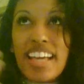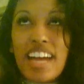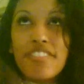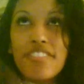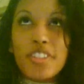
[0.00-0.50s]

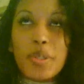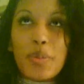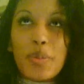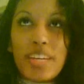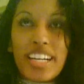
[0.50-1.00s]

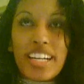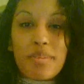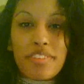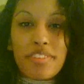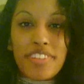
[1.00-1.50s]
after we hung
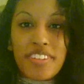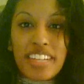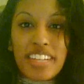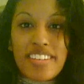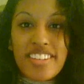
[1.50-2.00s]
up the
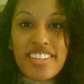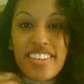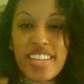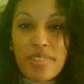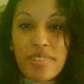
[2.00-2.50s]
phone, I was
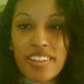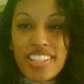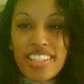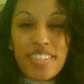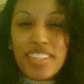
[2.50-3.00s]
started to think about
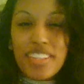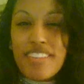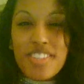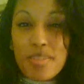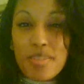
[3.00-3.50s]
it. I was like,
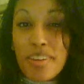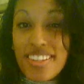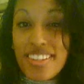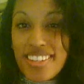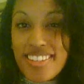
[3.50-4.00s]
love is just a
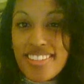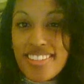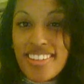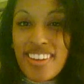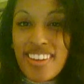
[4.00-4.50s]
process.
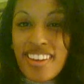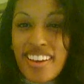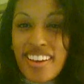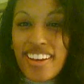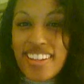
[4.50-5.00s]

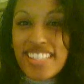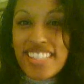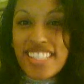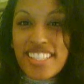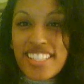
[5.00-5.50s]
Uh,
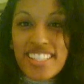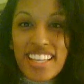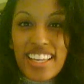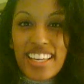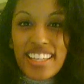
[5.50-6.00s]
just
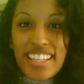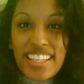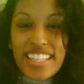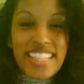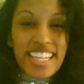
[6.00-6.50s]
like
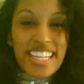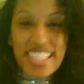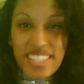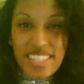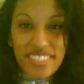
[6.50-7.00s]

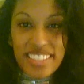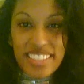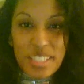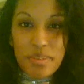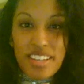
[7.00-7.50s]
dating someone
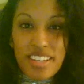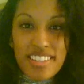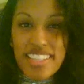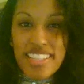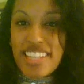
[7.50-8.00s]
is a
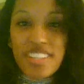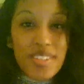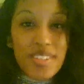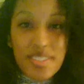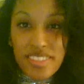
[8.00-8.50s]
process, getting to
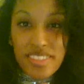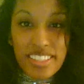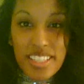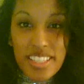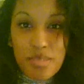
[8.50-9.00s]
know someone
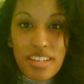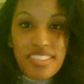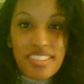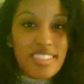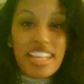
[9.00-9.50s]
is a
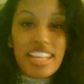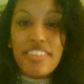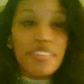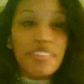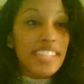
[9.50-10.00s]
process,
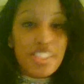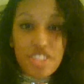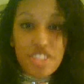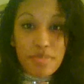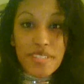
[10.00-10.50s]
having a
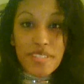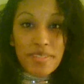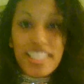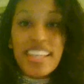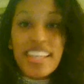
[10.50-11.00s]
relationship with
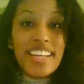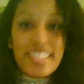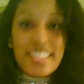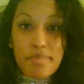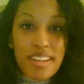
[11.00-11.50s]
someone
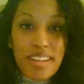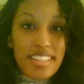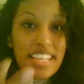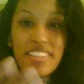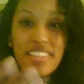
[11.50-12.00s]
is a
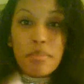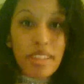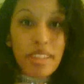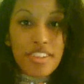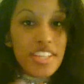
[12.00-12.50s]
process, having a
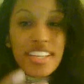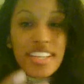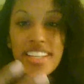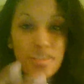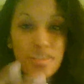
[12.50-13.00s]
marriage
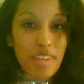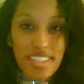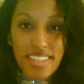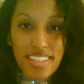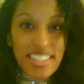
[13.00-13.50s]
is a
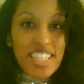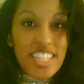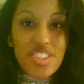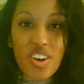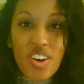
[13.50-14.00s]
process.
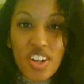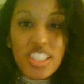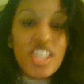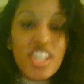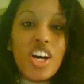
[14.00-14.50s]
It's
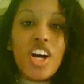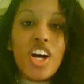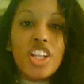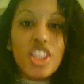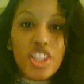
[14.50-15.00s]
all
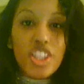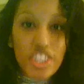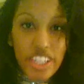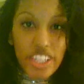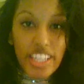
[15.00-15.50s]
a
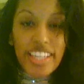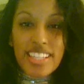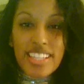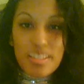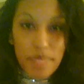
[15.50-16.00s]
learning
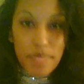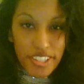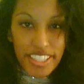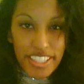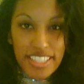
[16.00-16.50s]

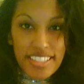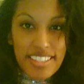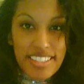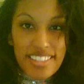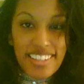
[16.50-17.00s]
experience.
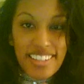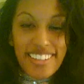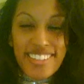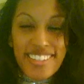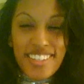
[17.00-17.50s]

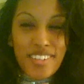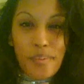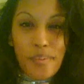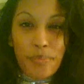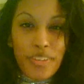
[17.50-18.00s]

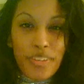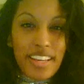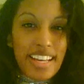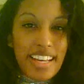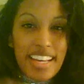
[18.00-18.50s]
So
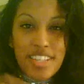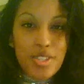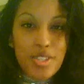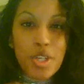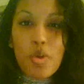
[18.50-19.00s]
as
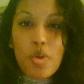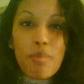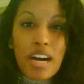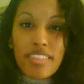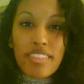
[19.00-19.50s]
you go
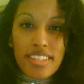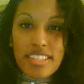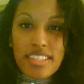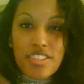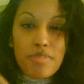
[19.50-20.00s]
about
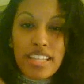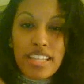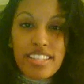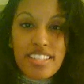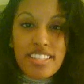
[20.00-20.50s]
this, as you
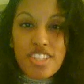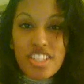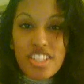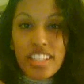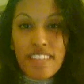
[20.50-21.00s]
make the
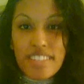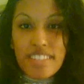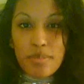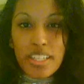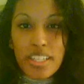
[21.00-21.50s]
decision to love
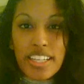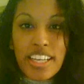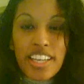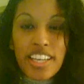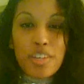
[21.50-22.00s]
someone,
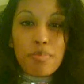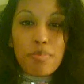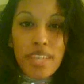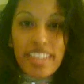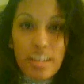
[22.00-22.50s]
you
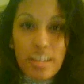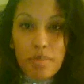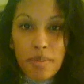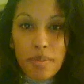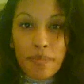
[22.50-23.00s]
pick up,